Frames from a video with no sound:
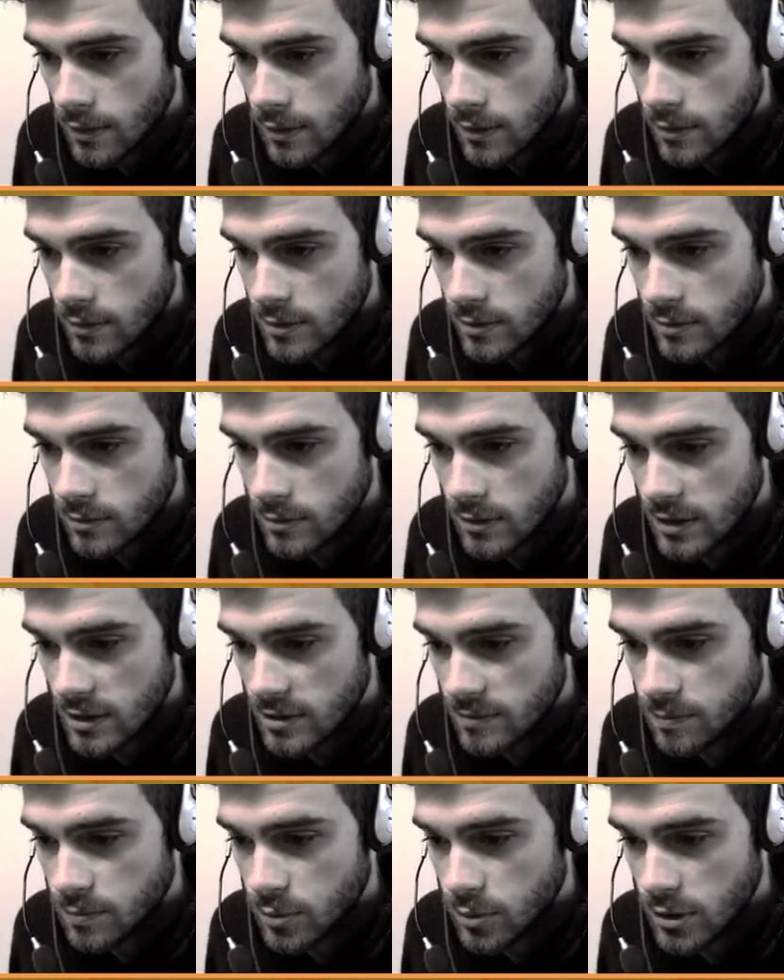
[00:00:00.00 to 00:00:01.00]
So let's
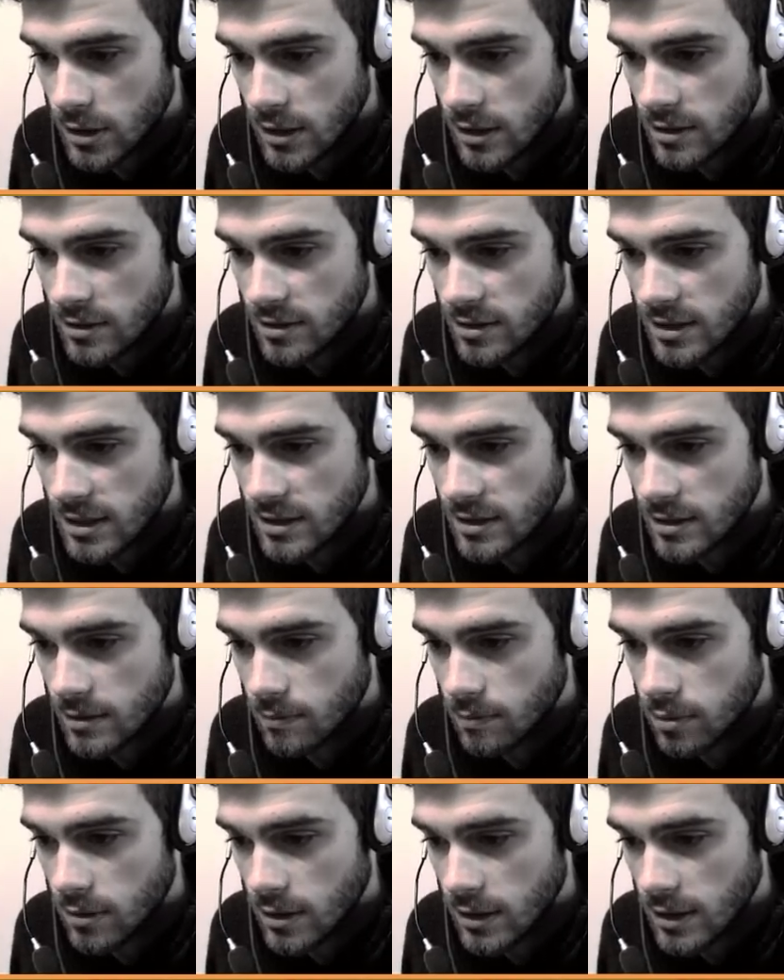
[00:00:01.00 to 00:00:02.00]
put in the sticks
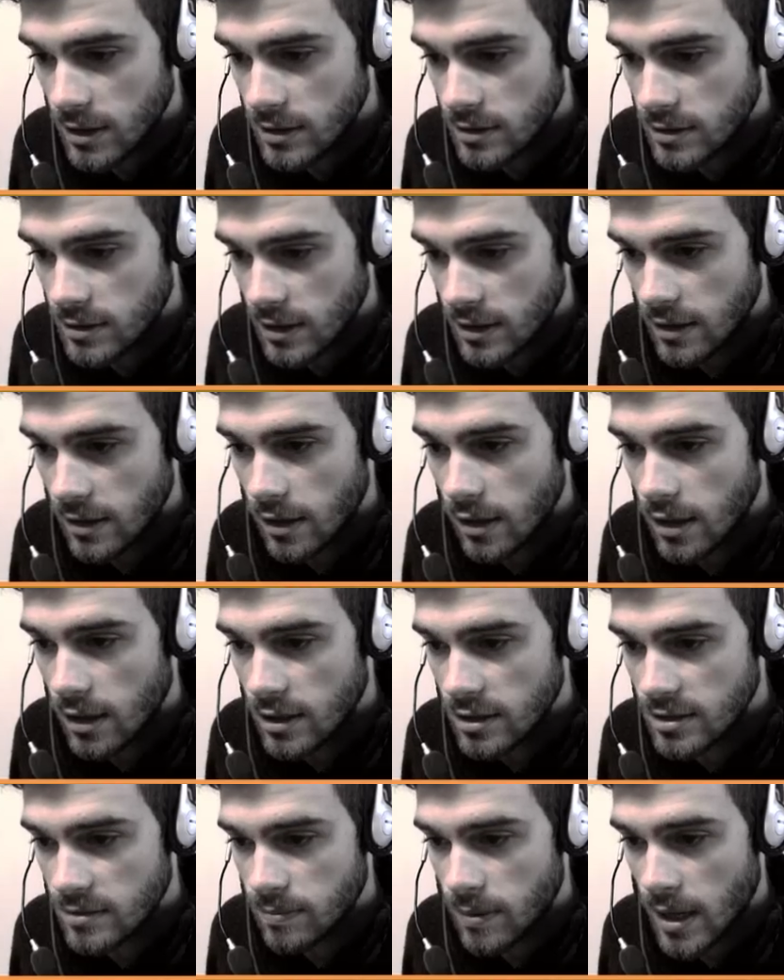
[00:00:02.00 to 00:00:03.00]
in place and the
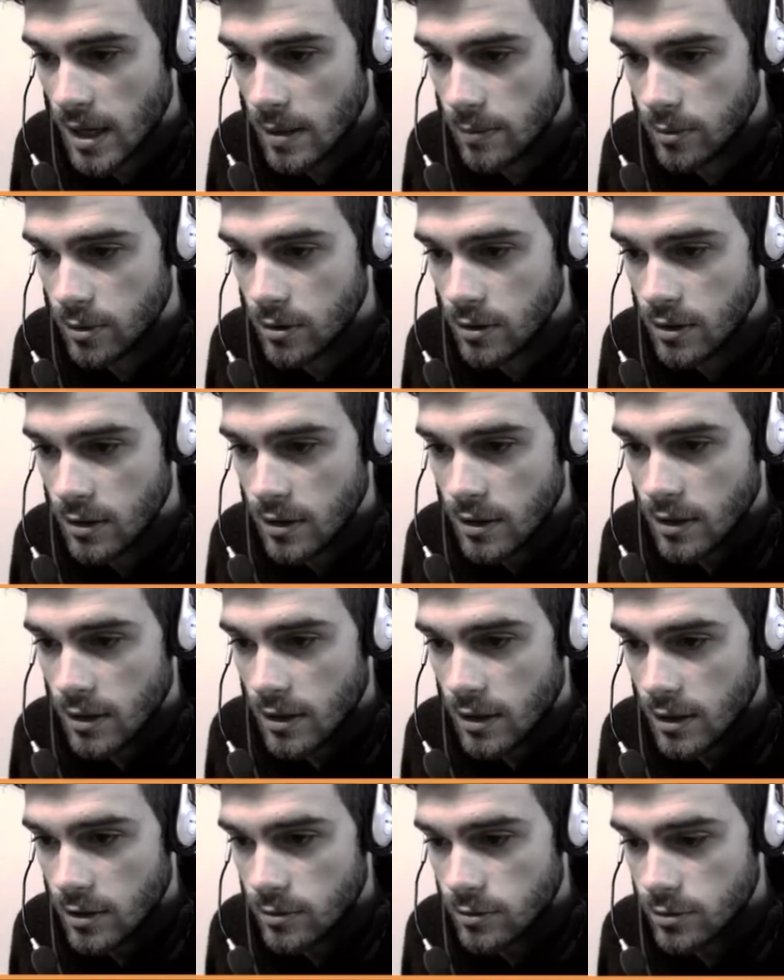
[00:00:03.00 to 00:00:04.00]
last pebble
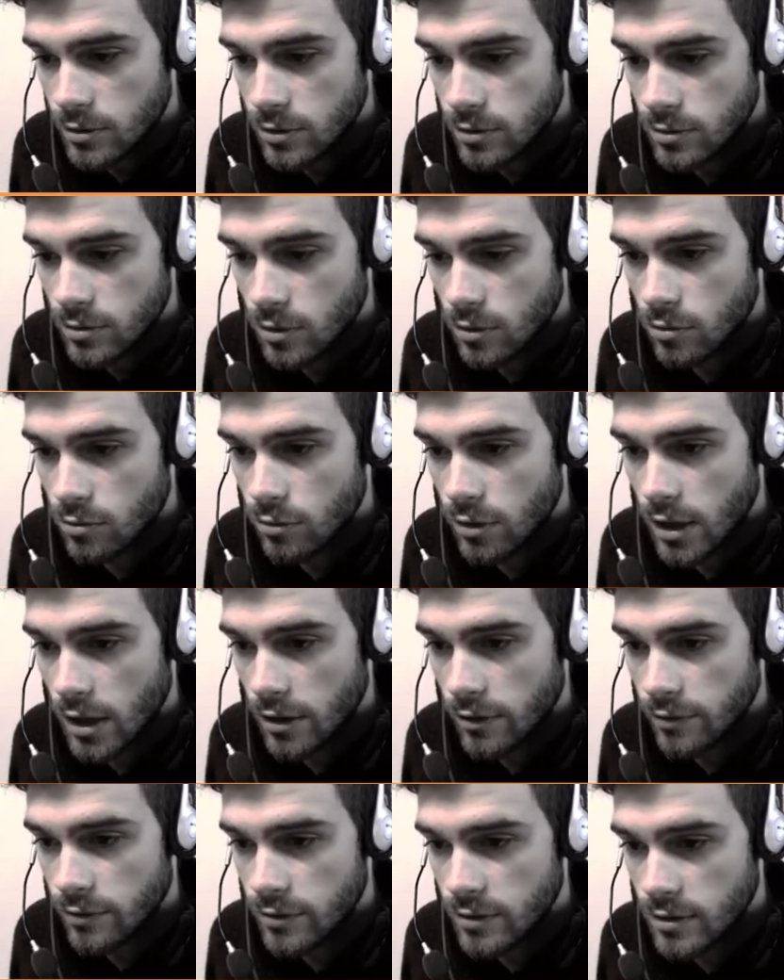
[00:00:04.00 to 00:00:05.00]
in order to
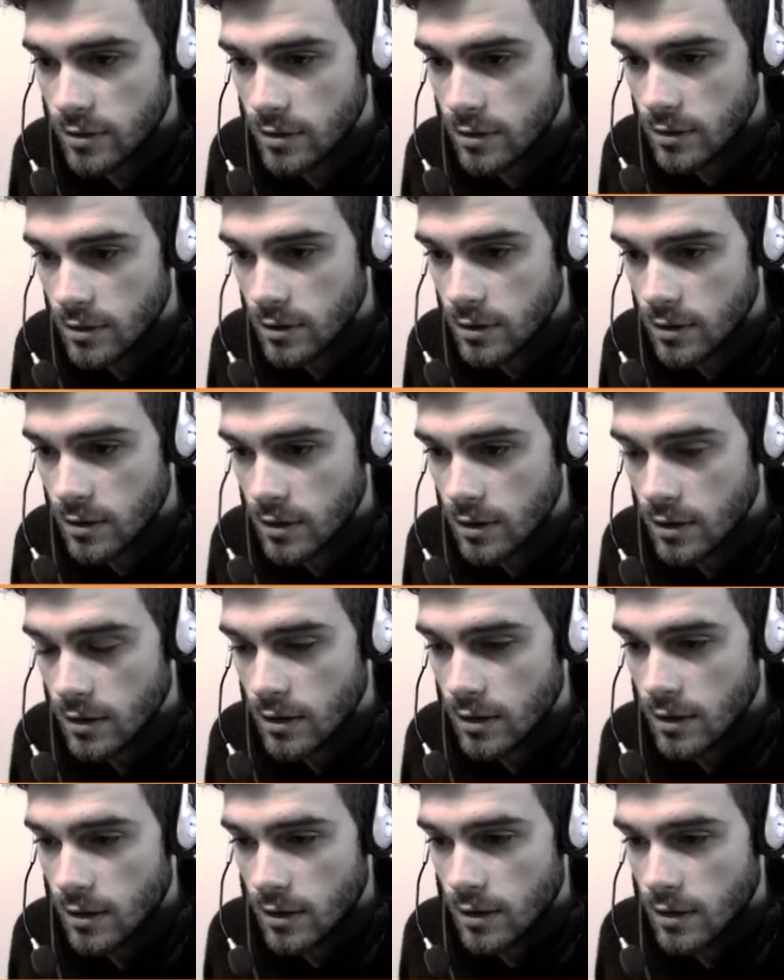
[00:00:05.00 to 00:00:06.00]
craft
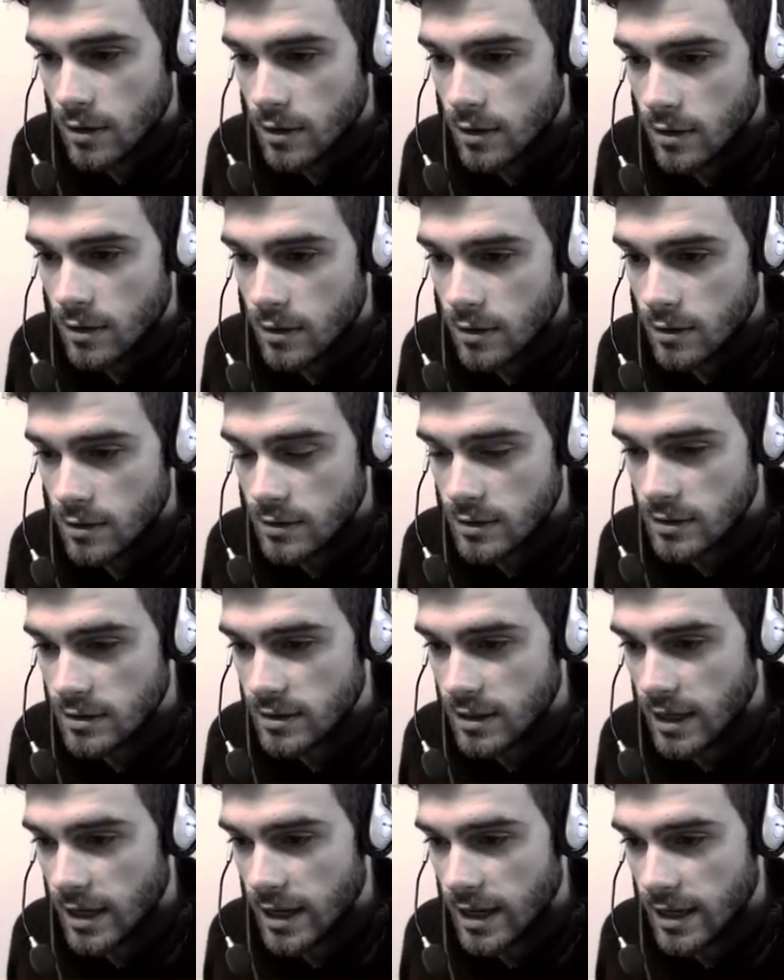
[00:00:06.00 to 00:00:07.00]
this
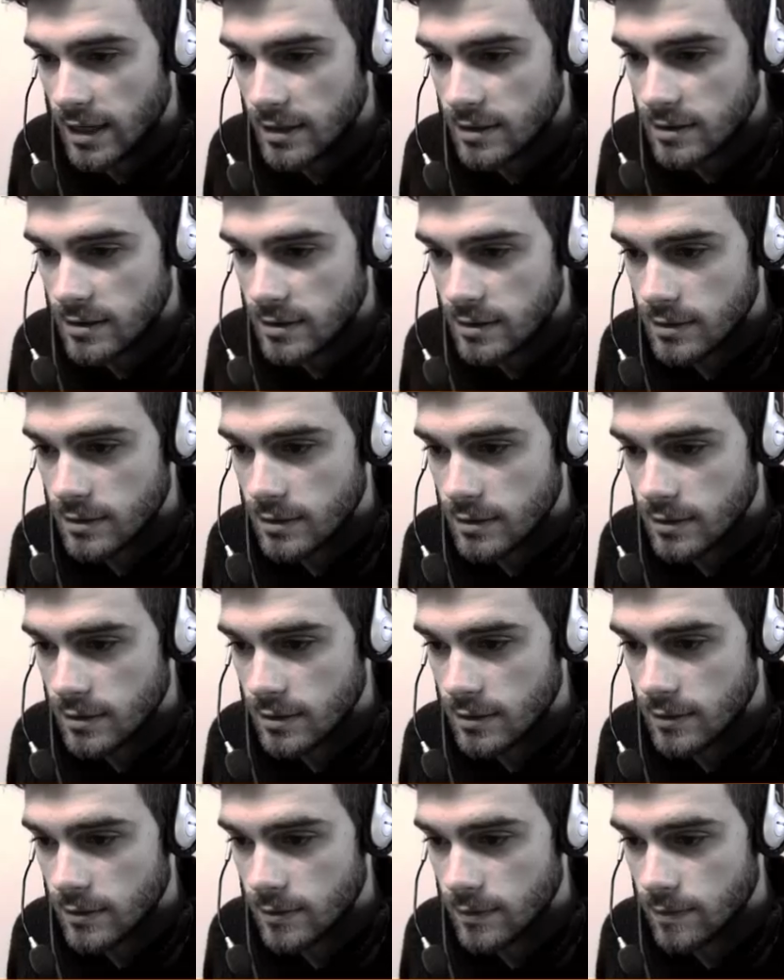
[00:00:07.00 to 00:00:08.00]
axe.
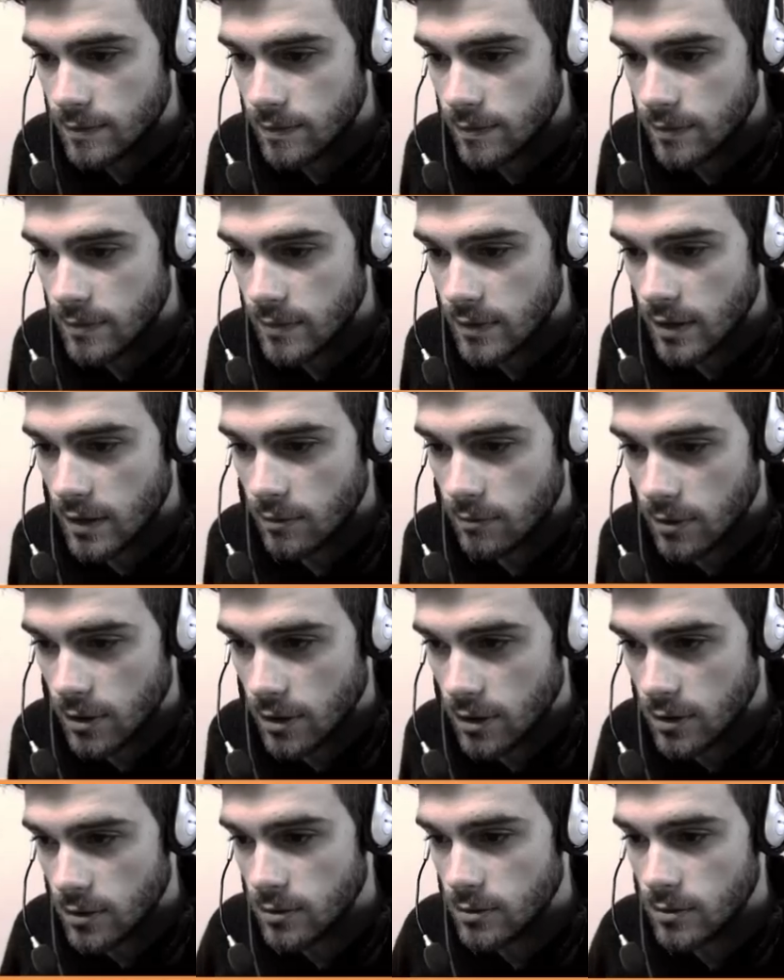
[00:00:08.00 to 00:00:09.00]
There we
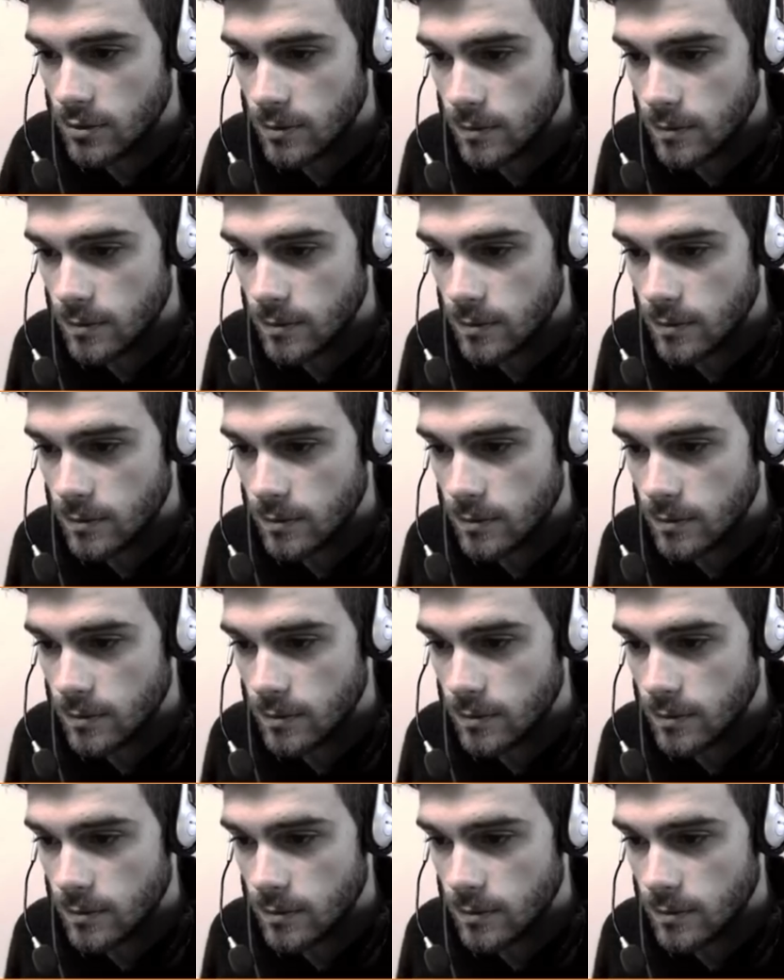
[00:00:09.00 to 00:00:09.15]
go.